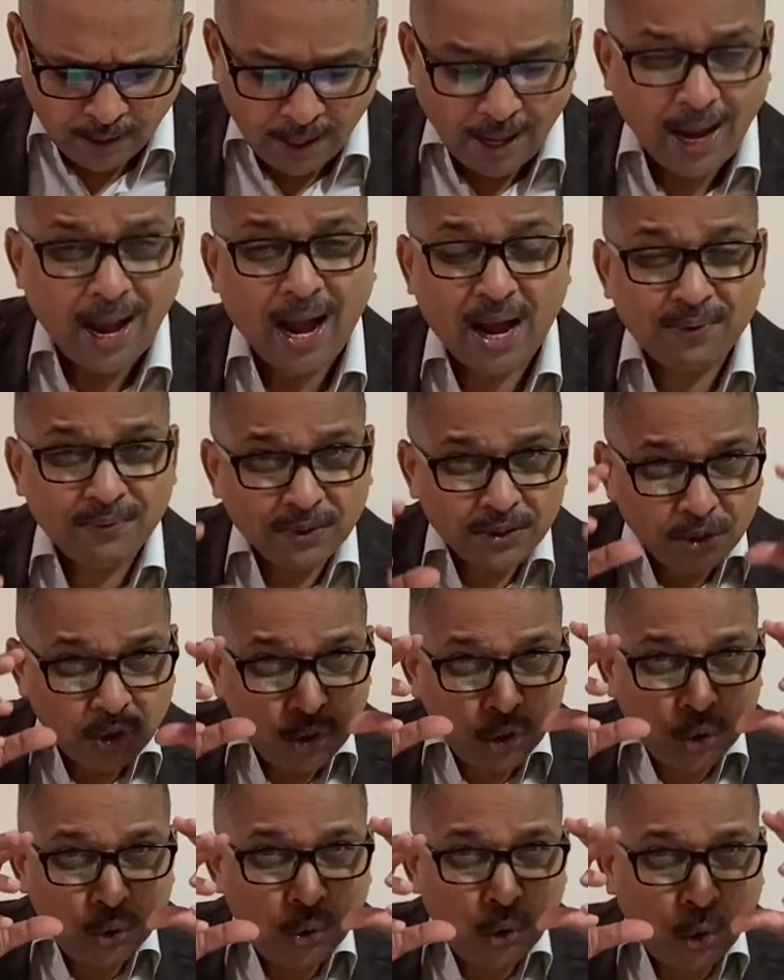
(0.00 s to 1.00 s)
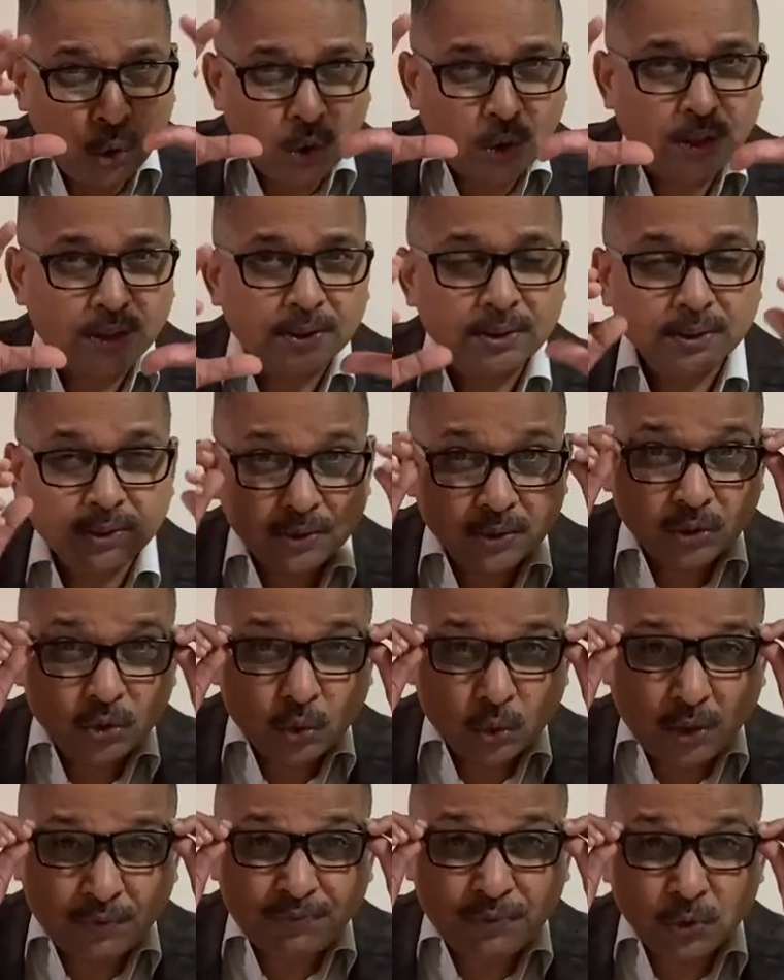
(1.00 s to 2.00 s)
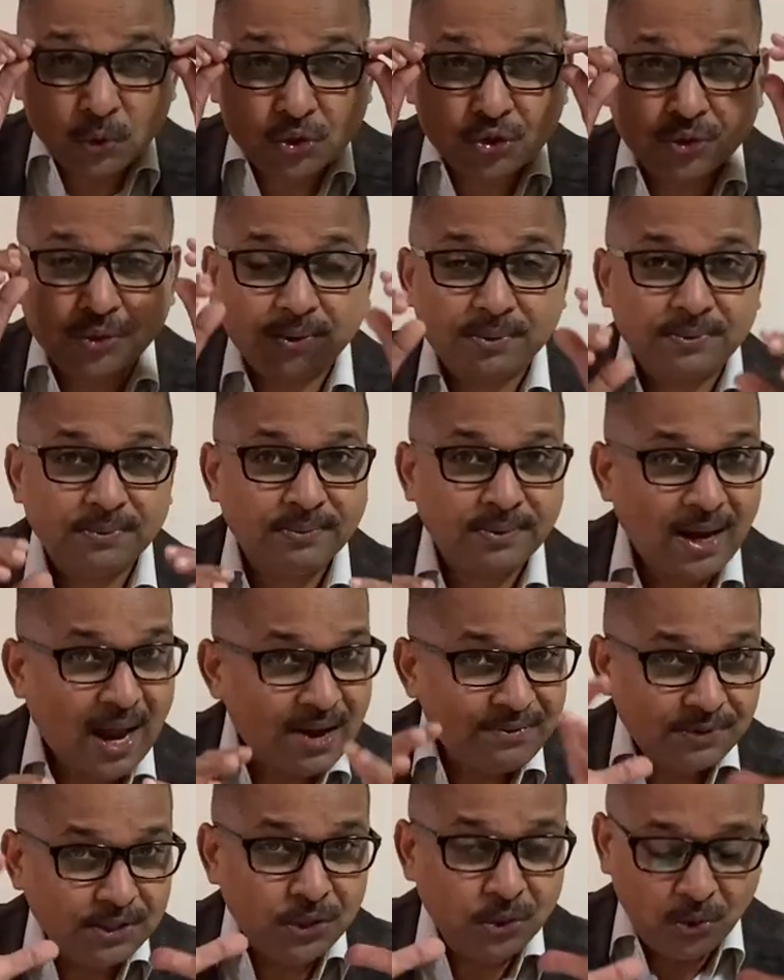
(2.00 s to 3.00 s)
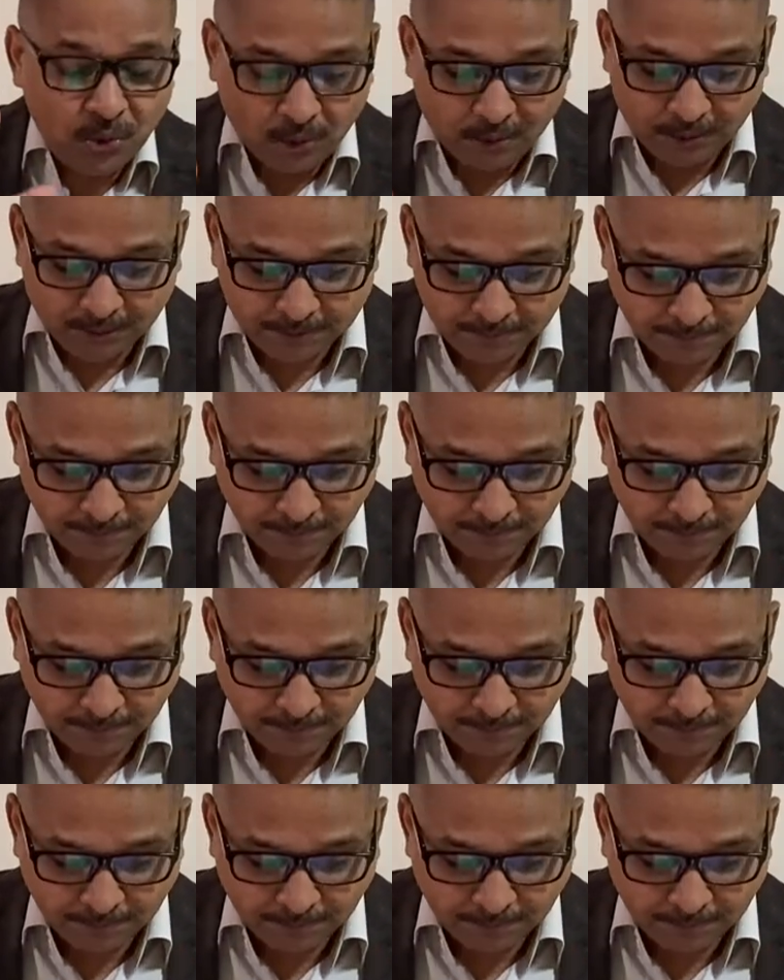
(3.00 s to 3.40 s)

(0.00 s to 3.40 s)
have a new look to the future. Have a new look.